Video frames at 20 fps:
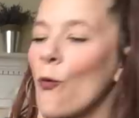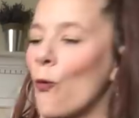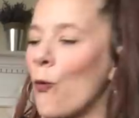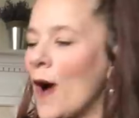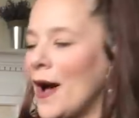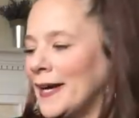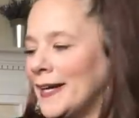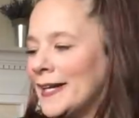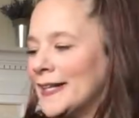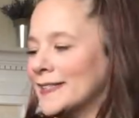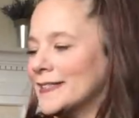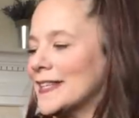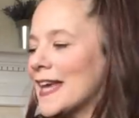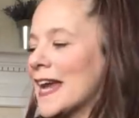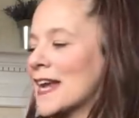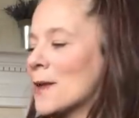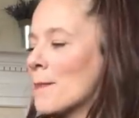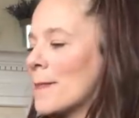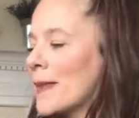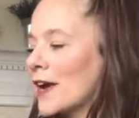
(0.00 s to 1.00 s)
What?
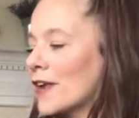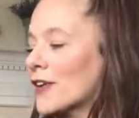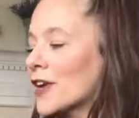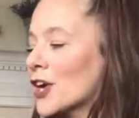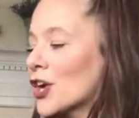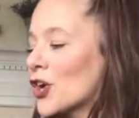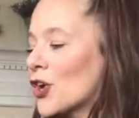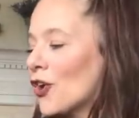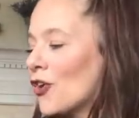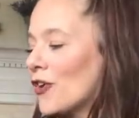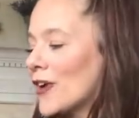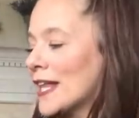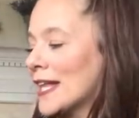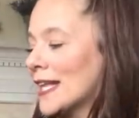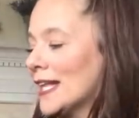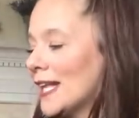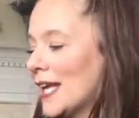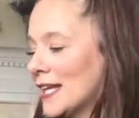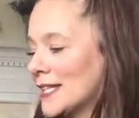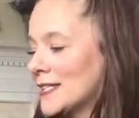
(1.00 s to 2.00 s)
An American Girl
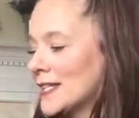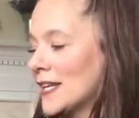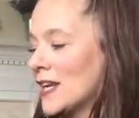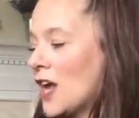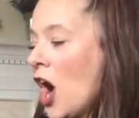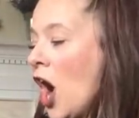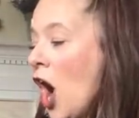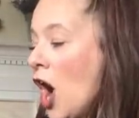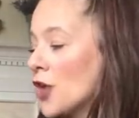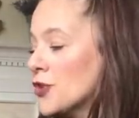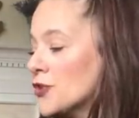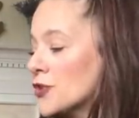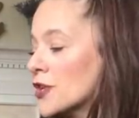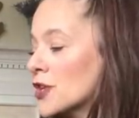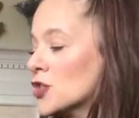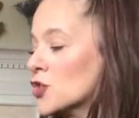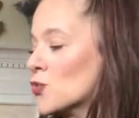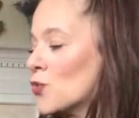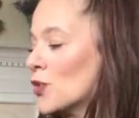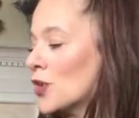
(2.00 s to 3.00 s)
in London.
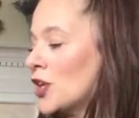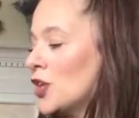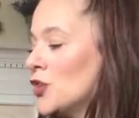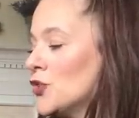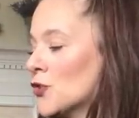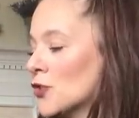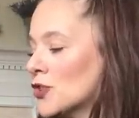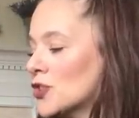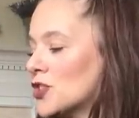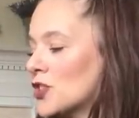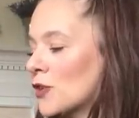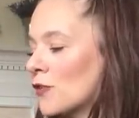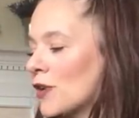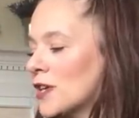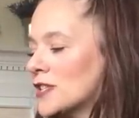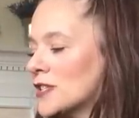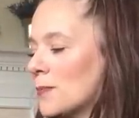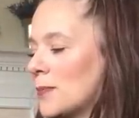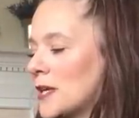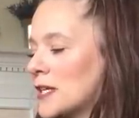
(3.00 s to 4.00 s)
120 nourishing
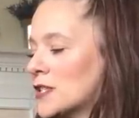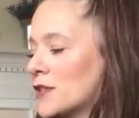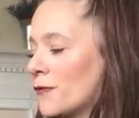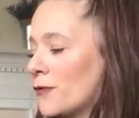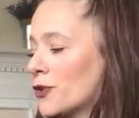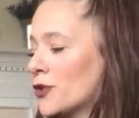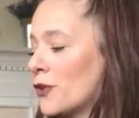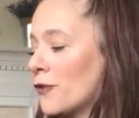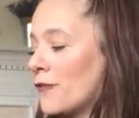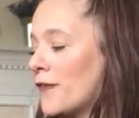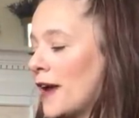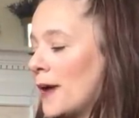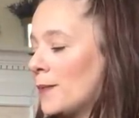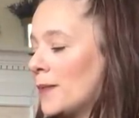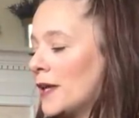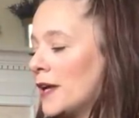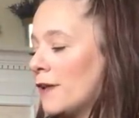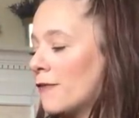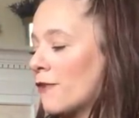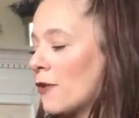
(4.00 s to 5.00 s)
recipes for your
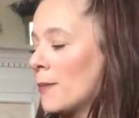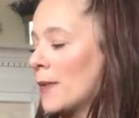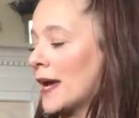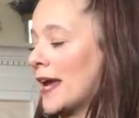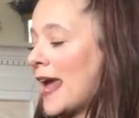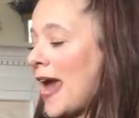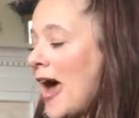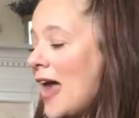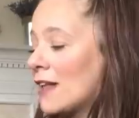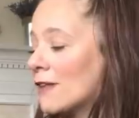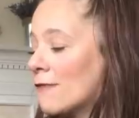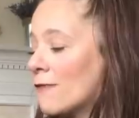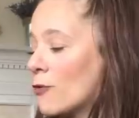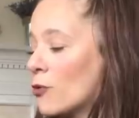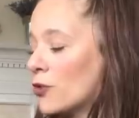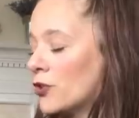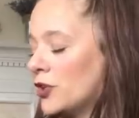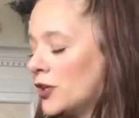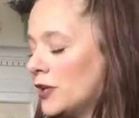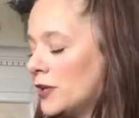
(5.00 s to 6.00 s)
family from a
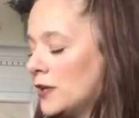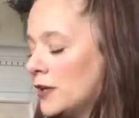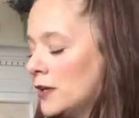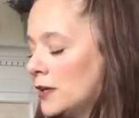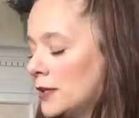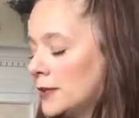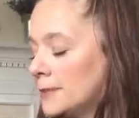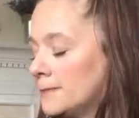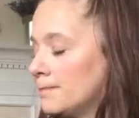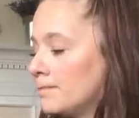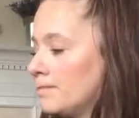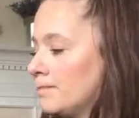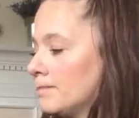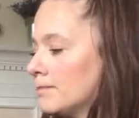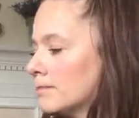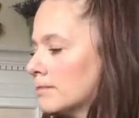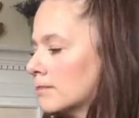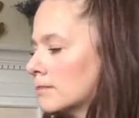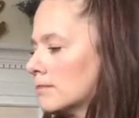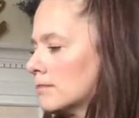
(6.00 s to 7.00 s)
Californian
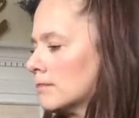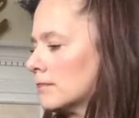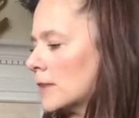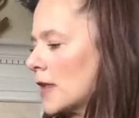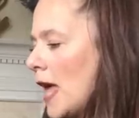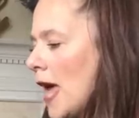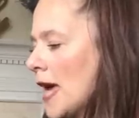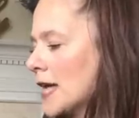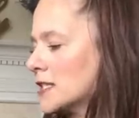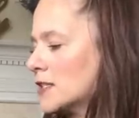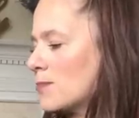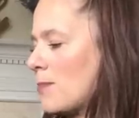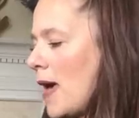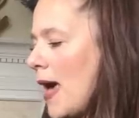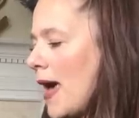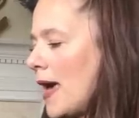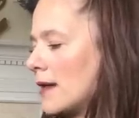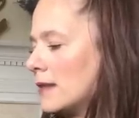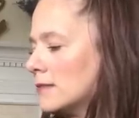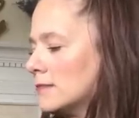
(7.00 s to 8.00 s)

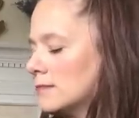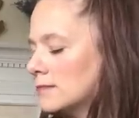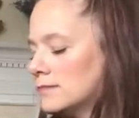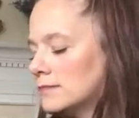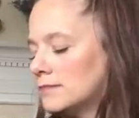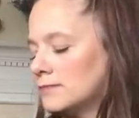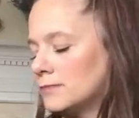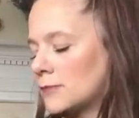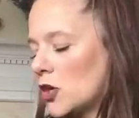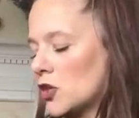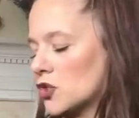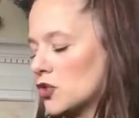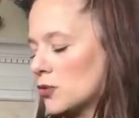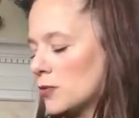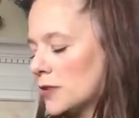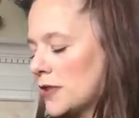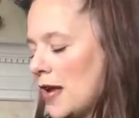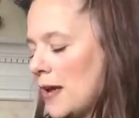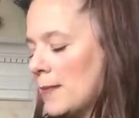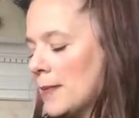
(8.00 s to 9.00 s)
expat. Not sure
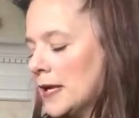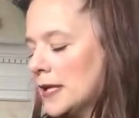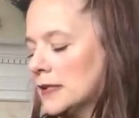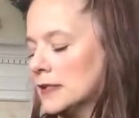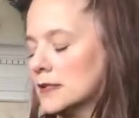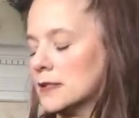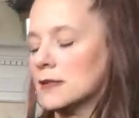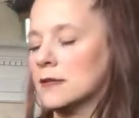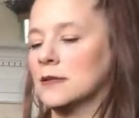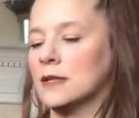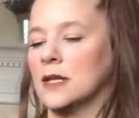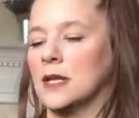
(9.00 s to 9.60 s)
what that means.